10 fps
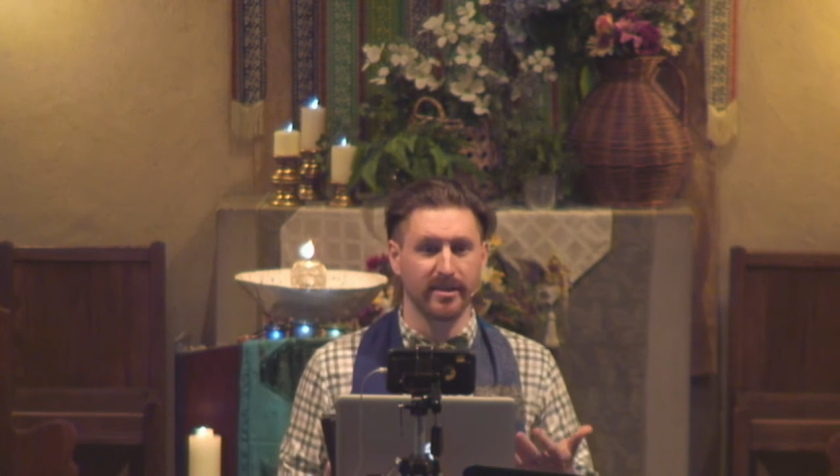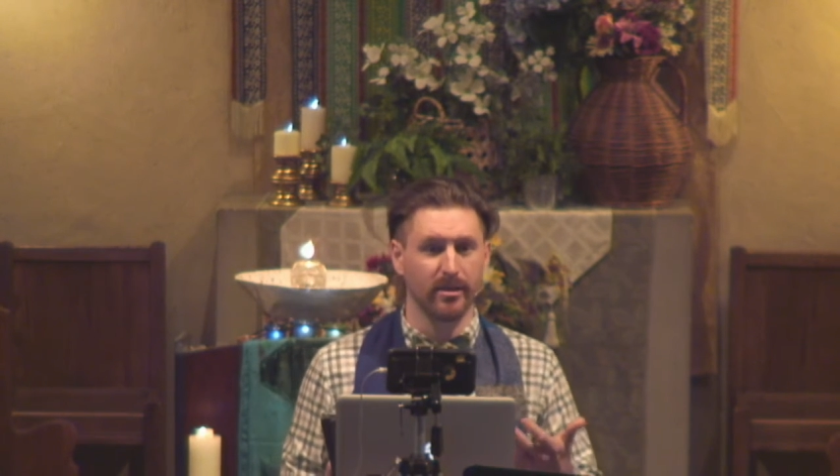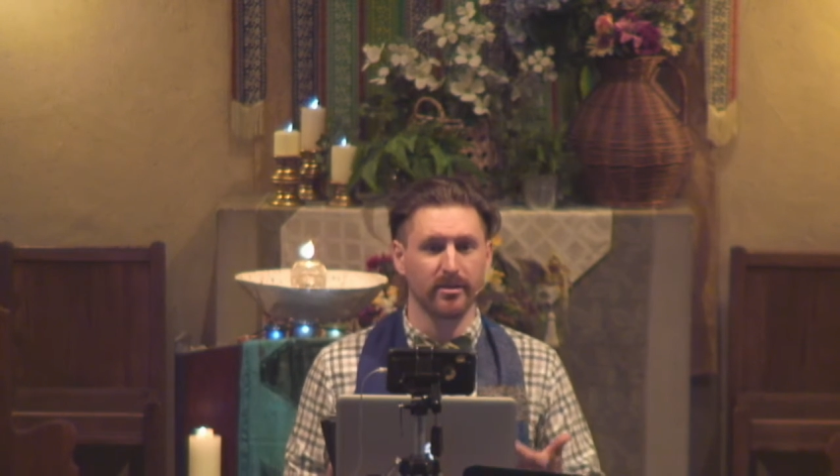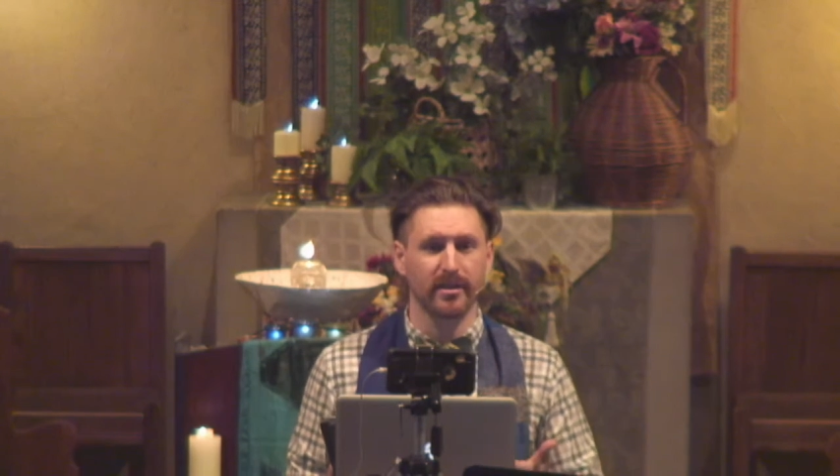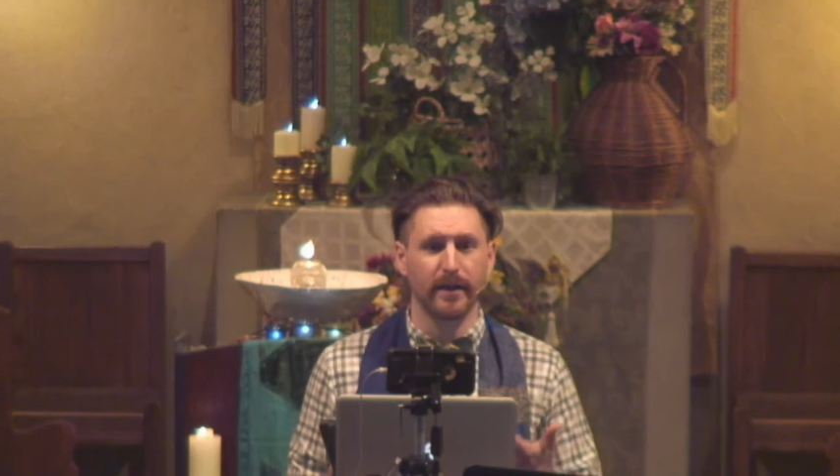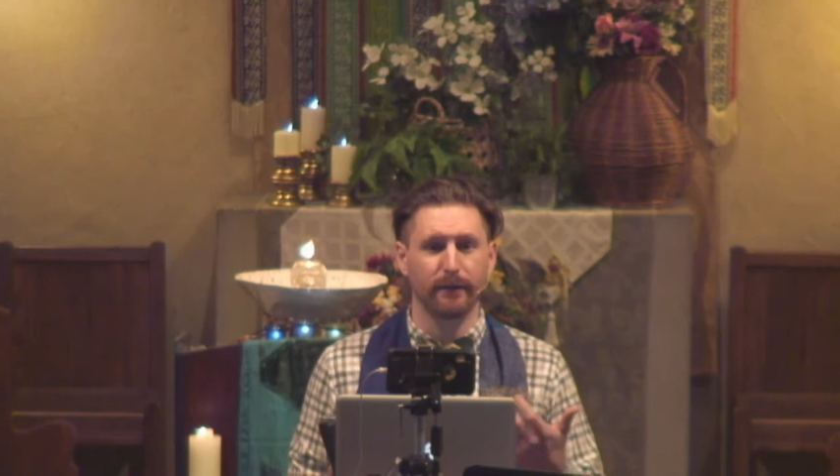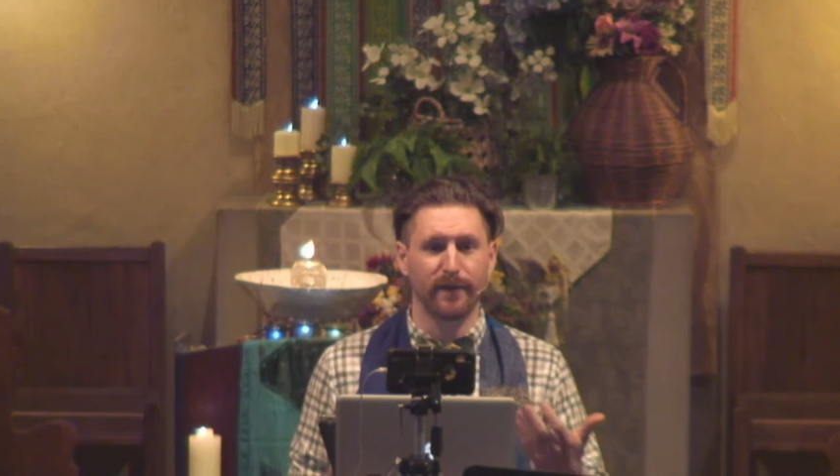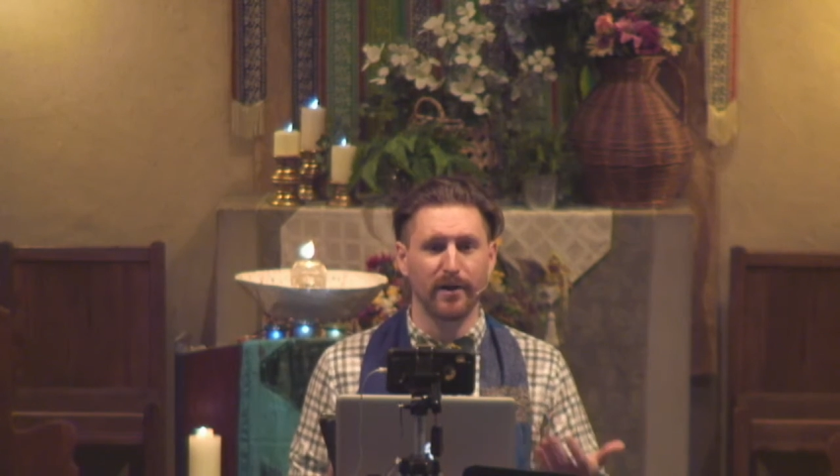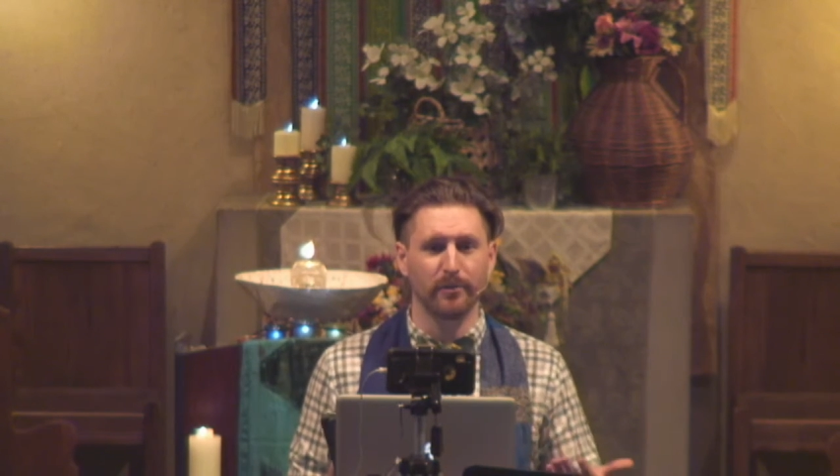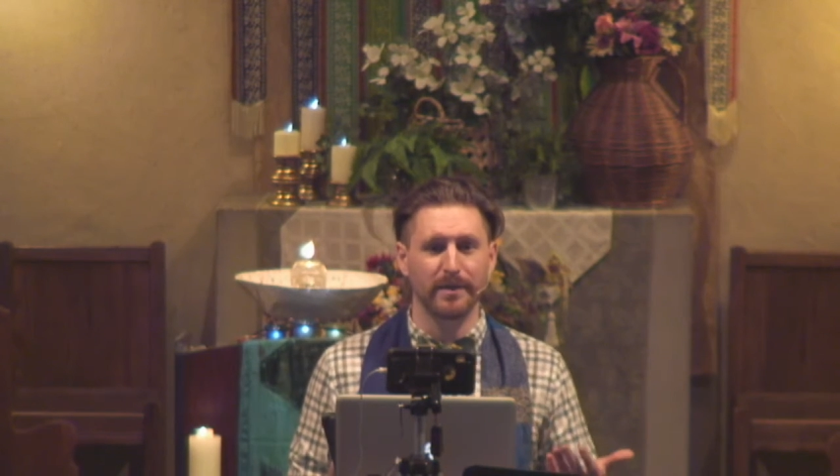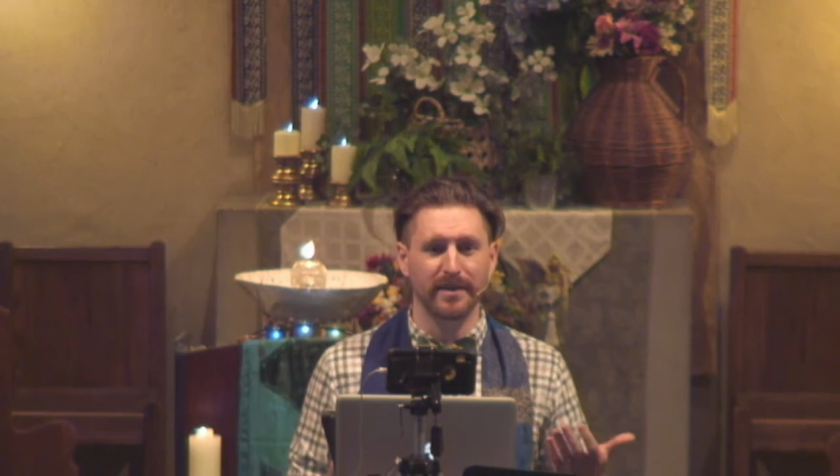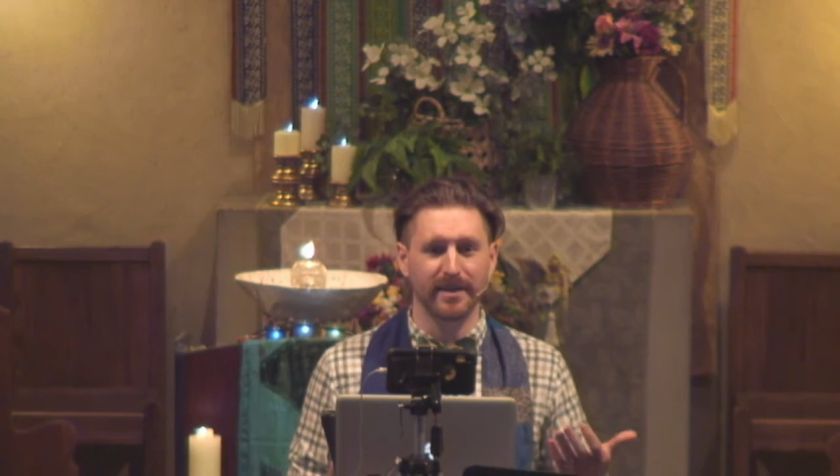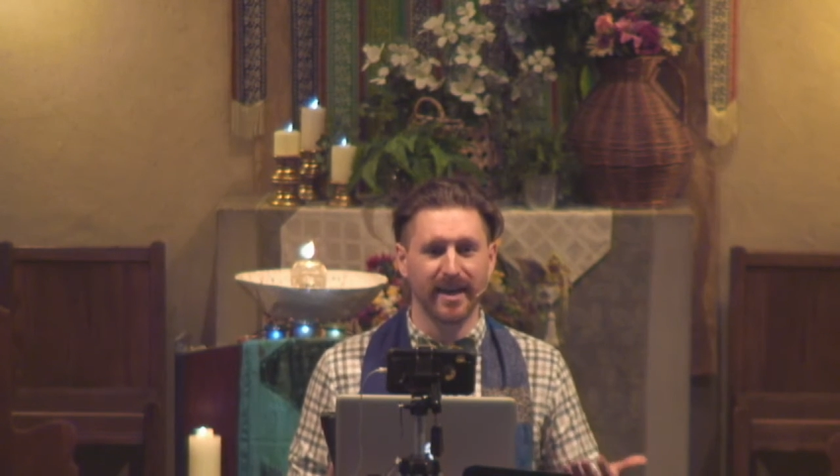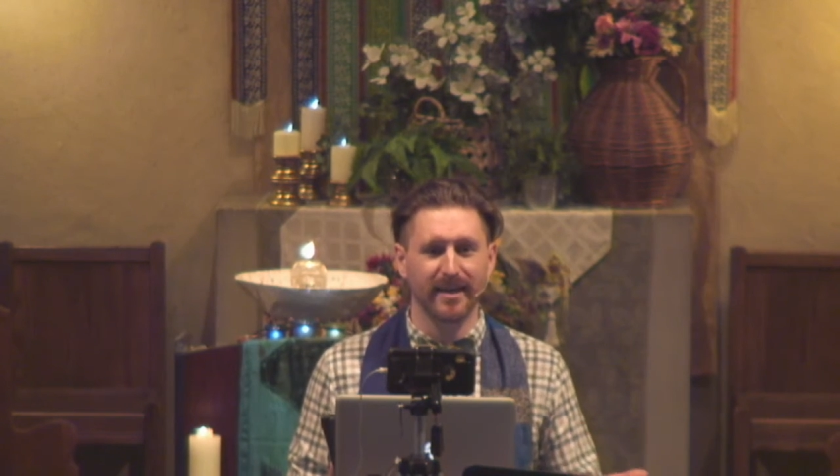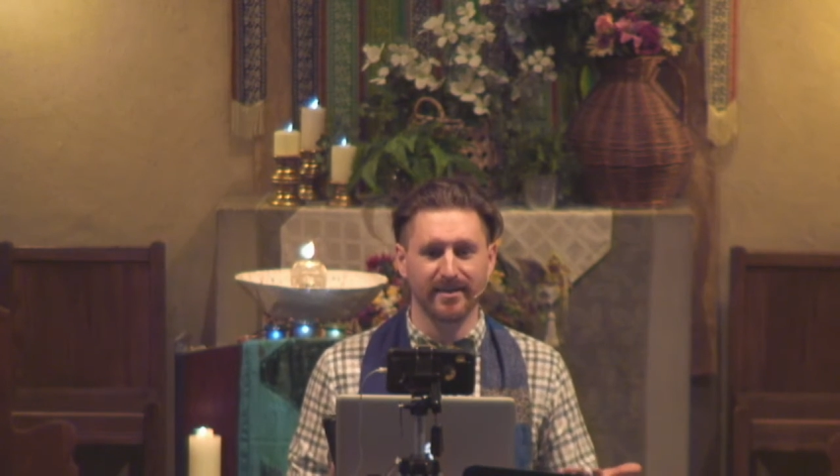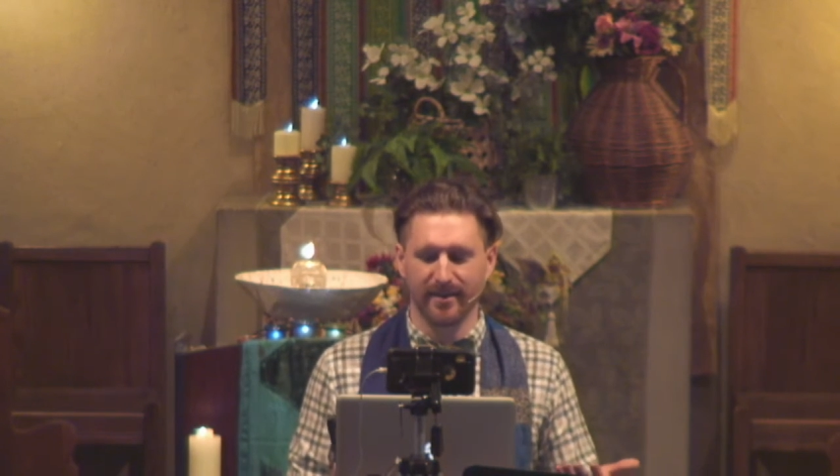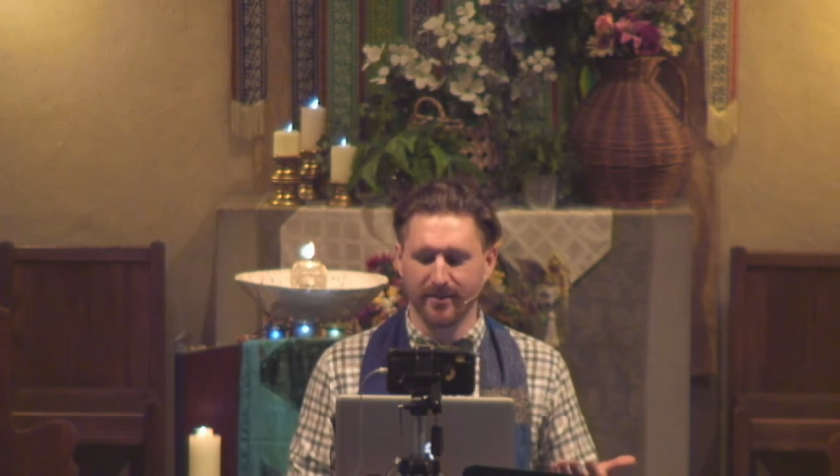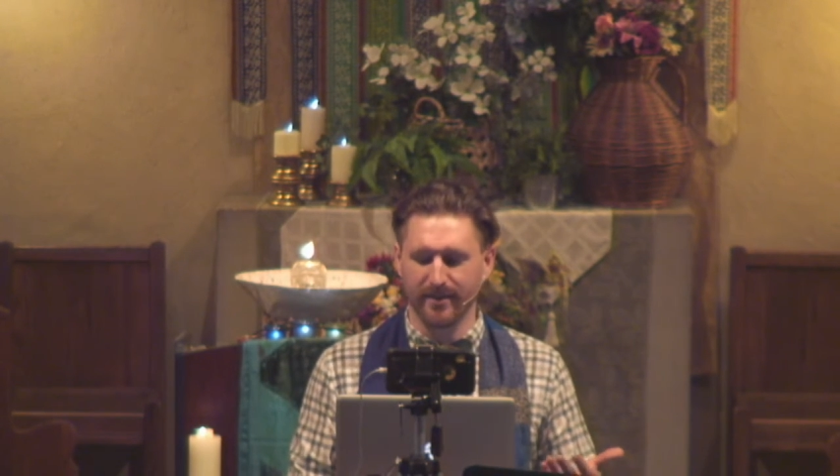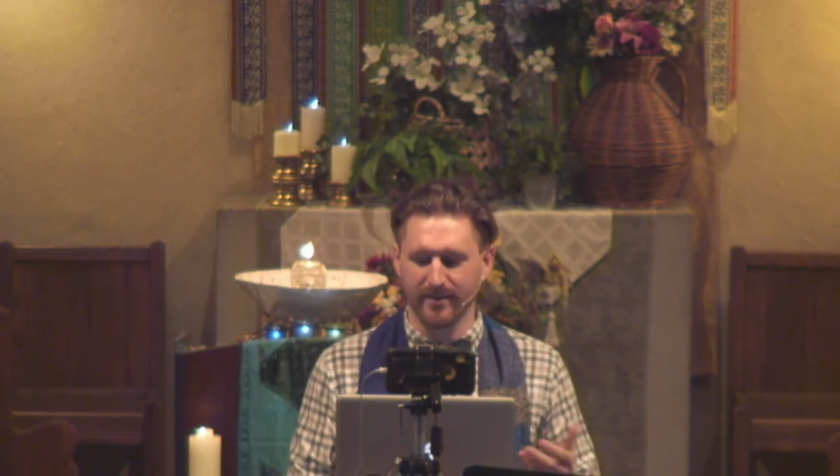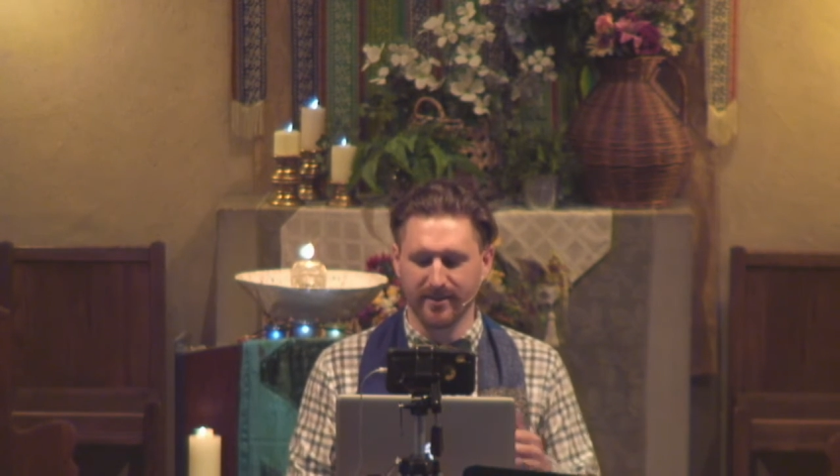It looks like following the guidelines